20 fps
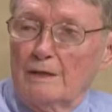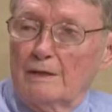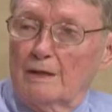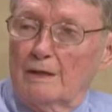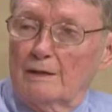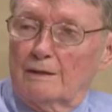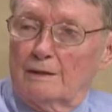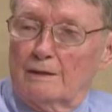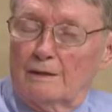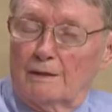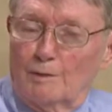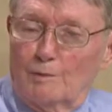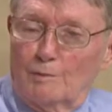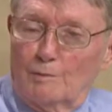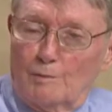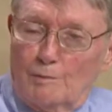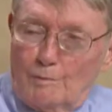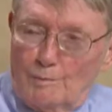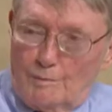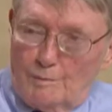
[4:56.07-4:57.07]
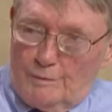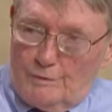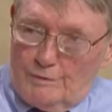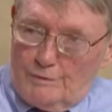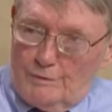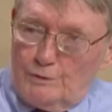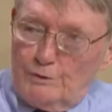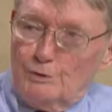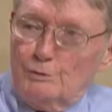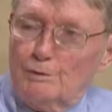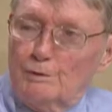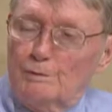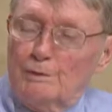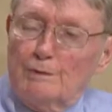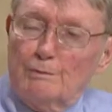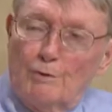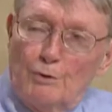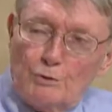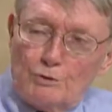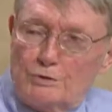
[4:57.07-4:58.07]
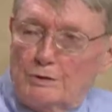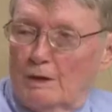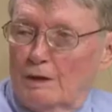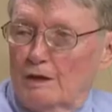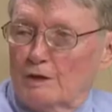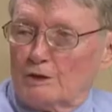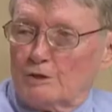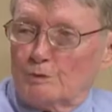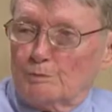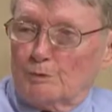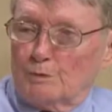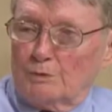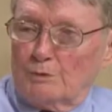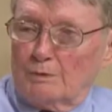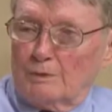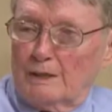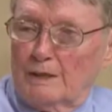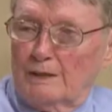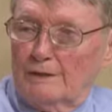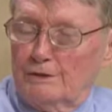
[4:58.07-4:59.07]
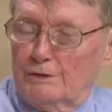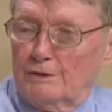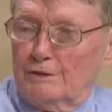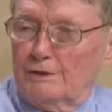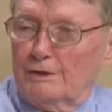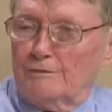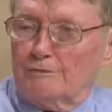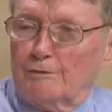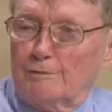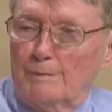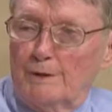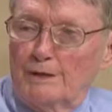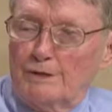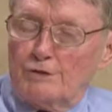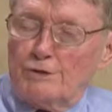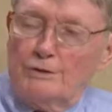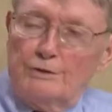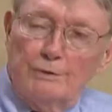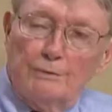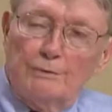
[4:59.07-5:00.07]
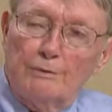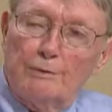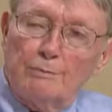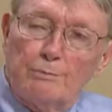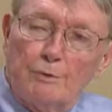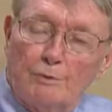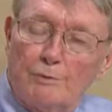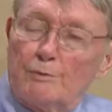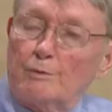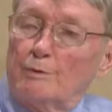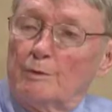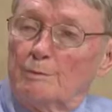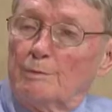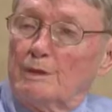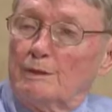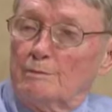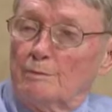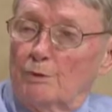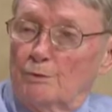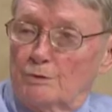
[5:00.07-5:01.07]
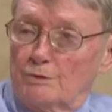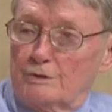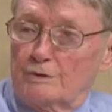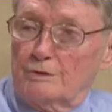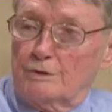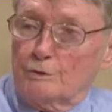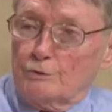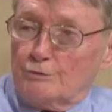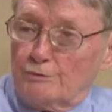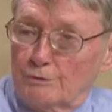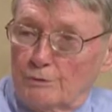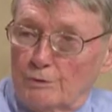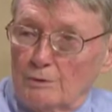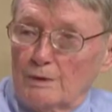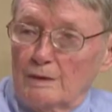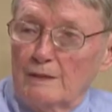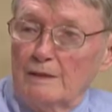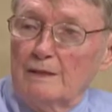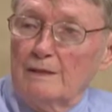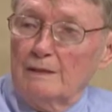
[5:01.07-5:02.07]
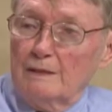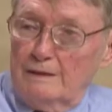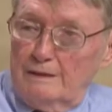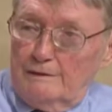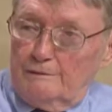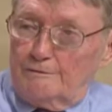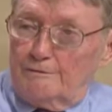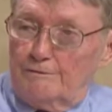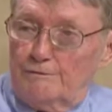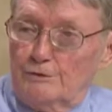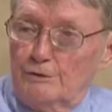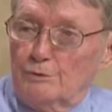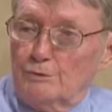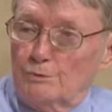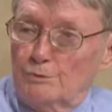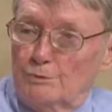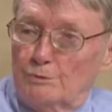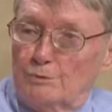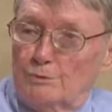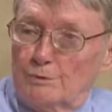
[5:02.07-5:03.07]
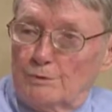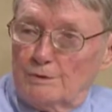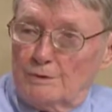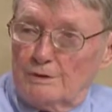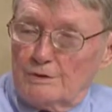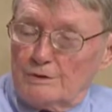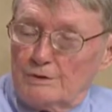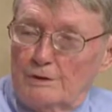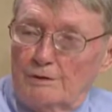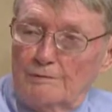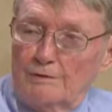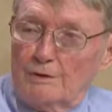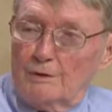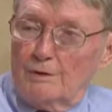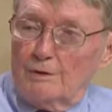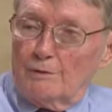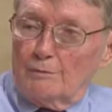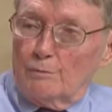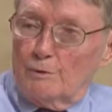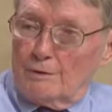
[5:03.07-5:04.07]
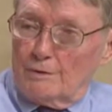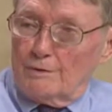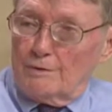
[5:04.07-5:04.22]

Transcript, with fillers: then you would be most knowledgeable and your information, your input would be most useful if you were serving on one